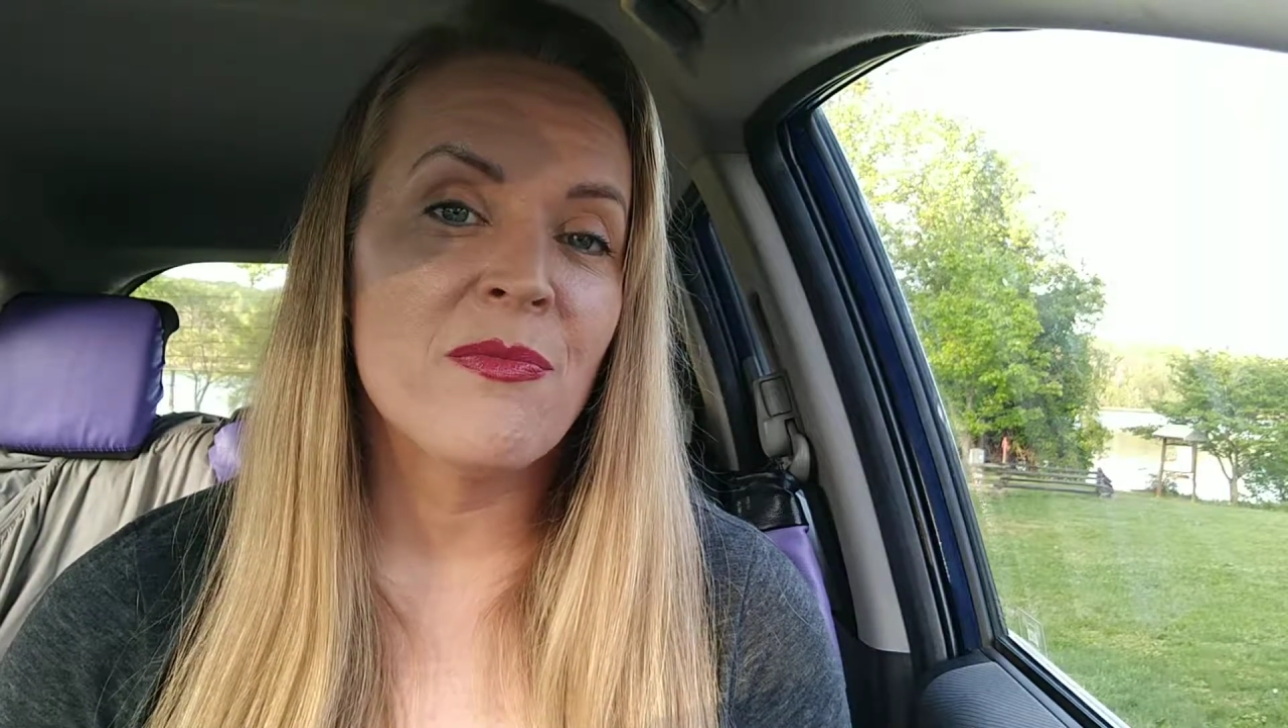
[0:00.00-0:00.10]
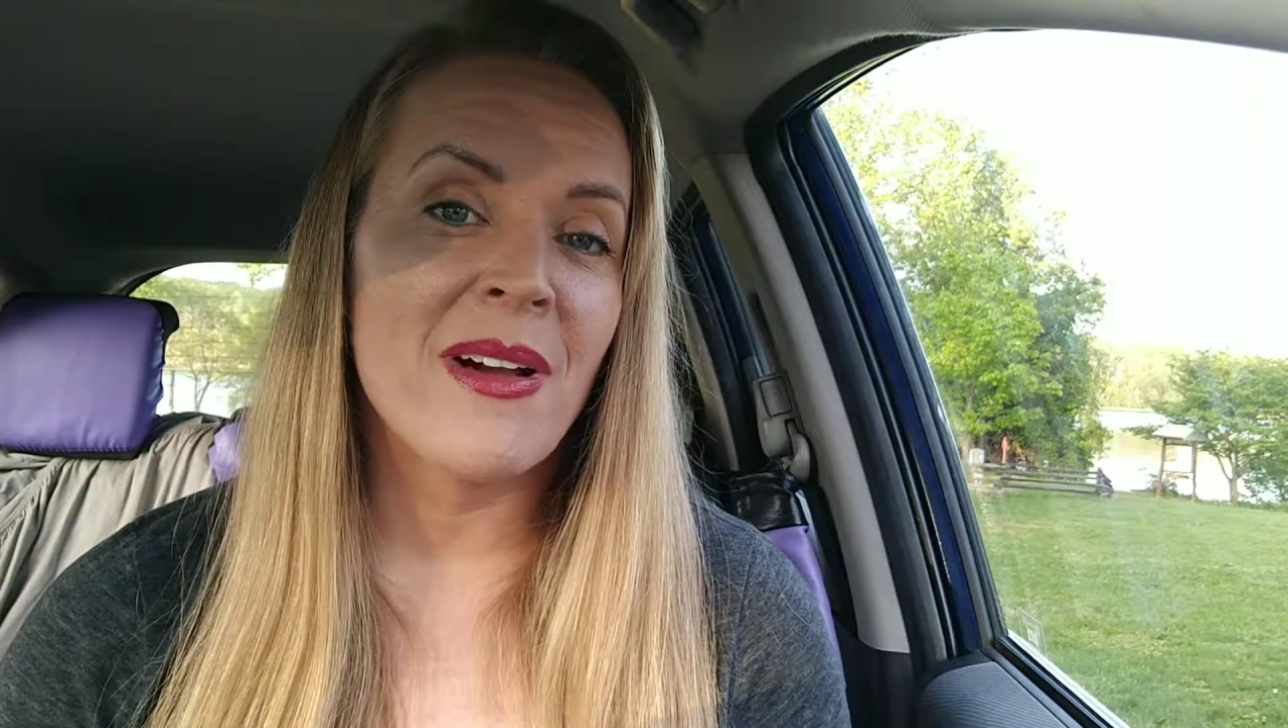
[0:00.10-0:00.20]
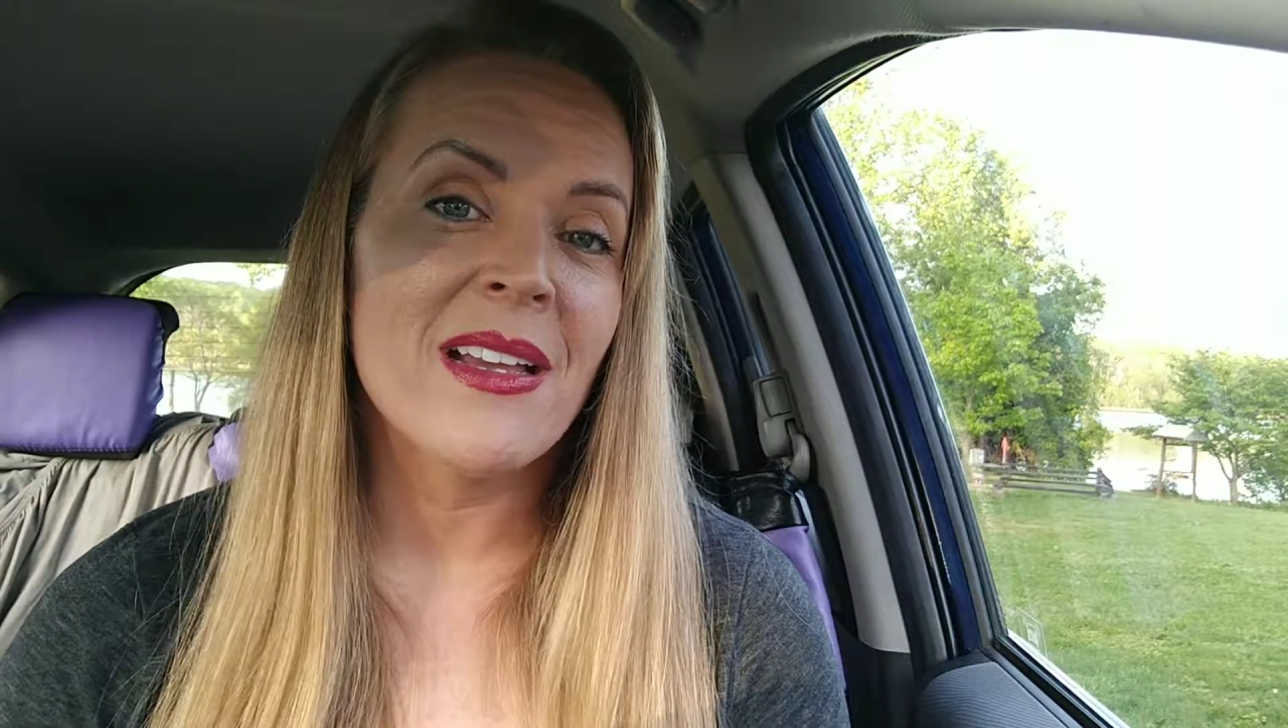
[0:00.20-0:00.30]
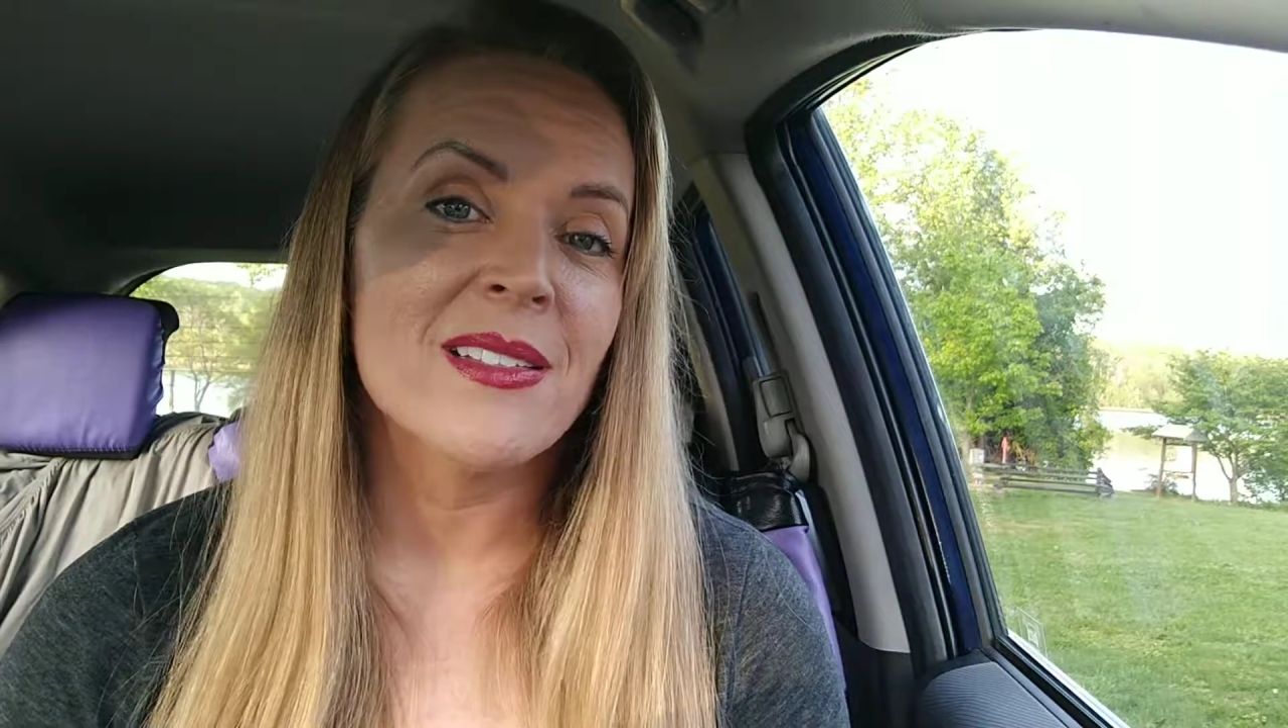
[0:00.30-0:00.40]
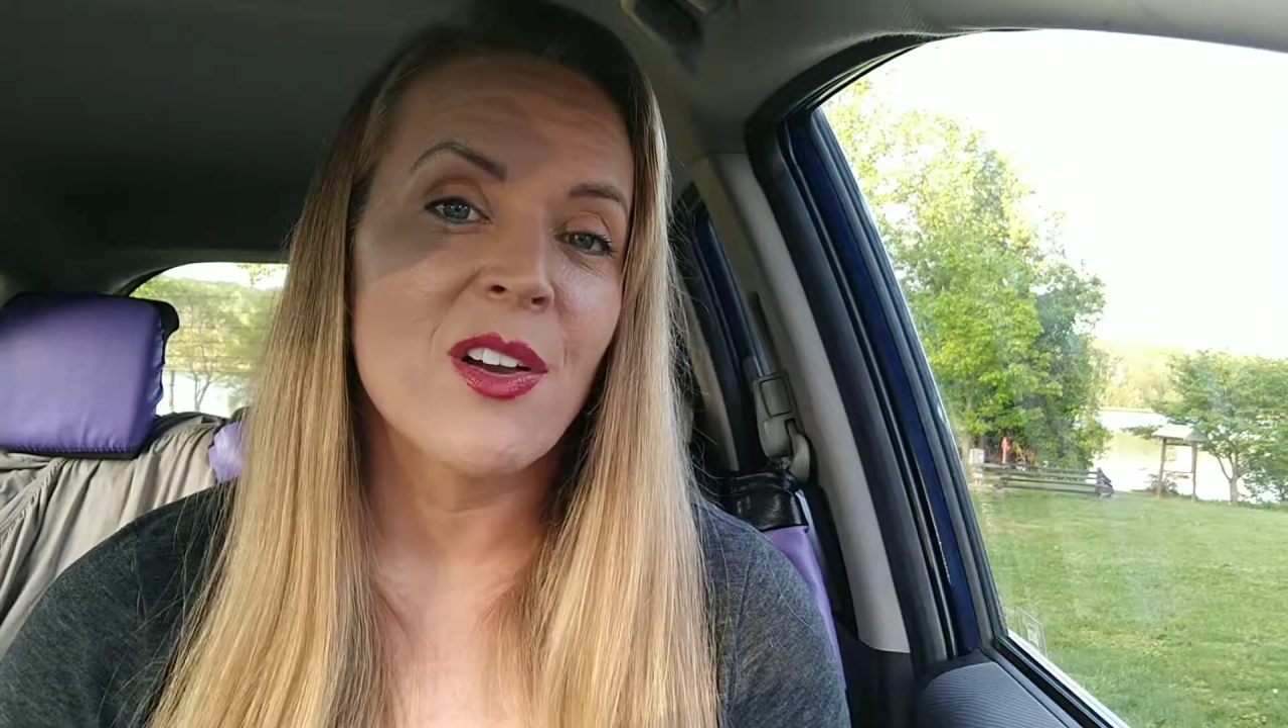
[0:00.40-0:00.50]

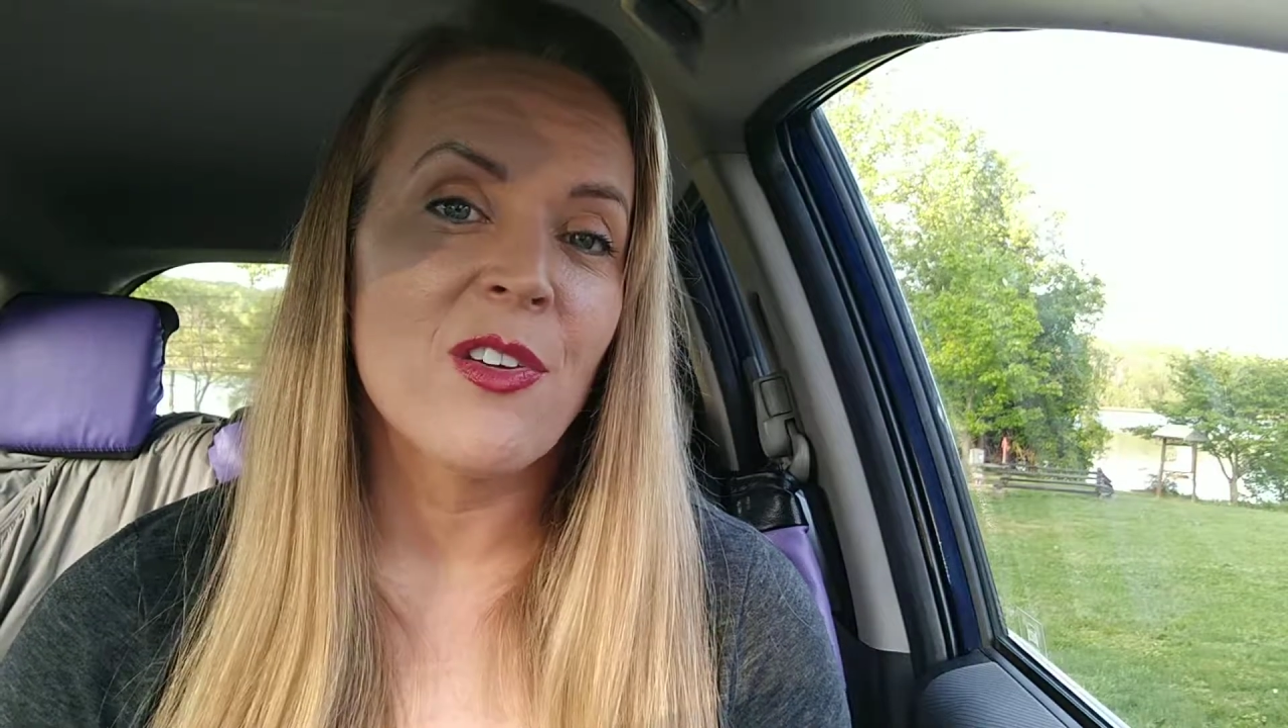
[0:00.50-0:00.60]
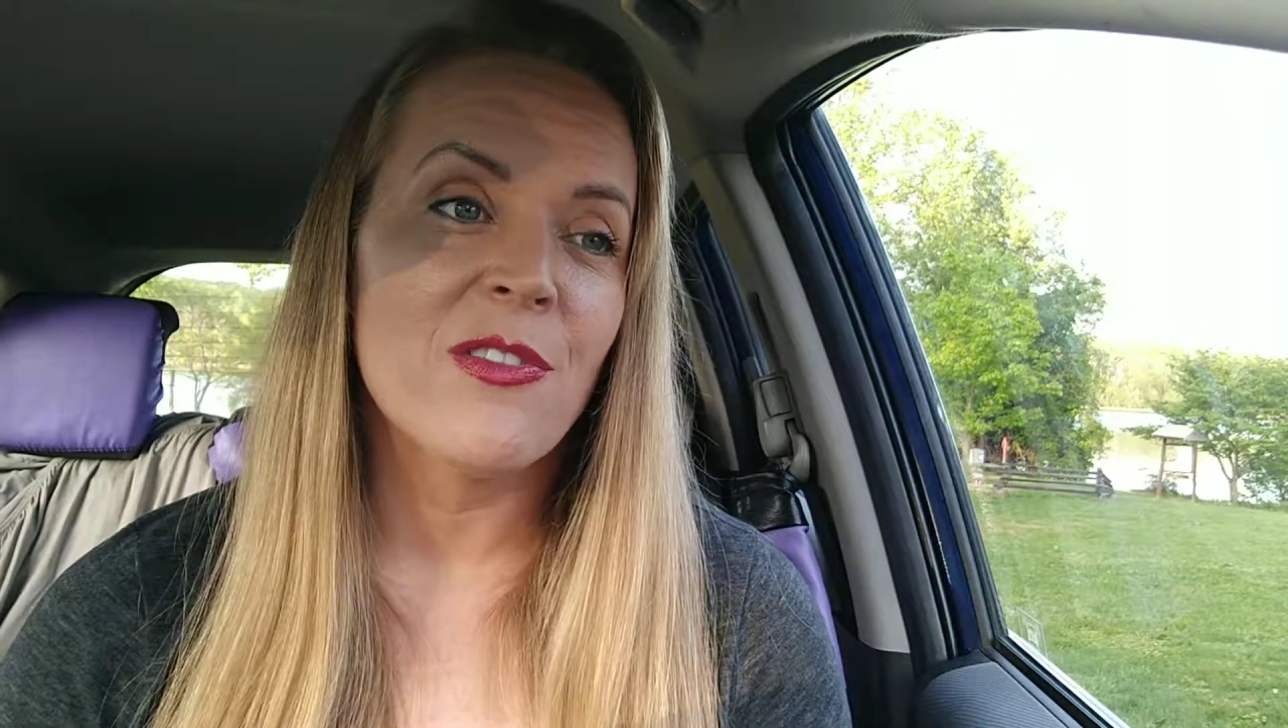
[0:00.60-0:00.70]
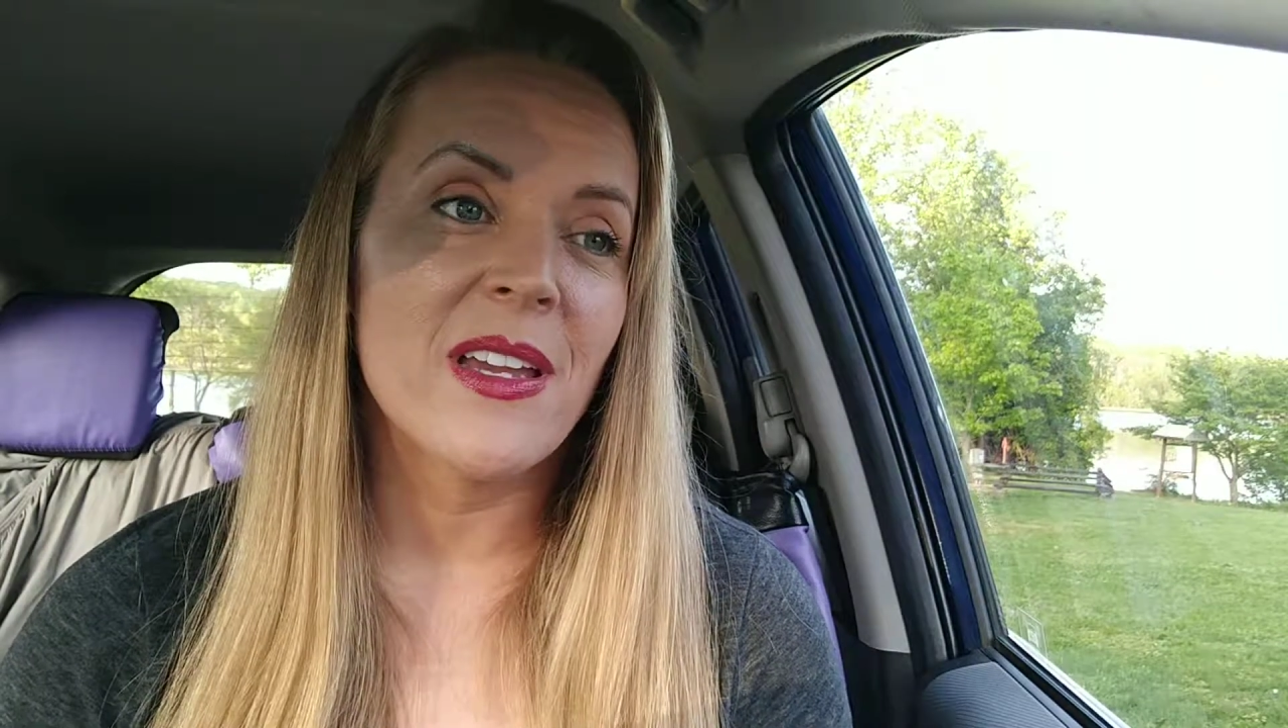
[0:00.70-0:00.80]
myself.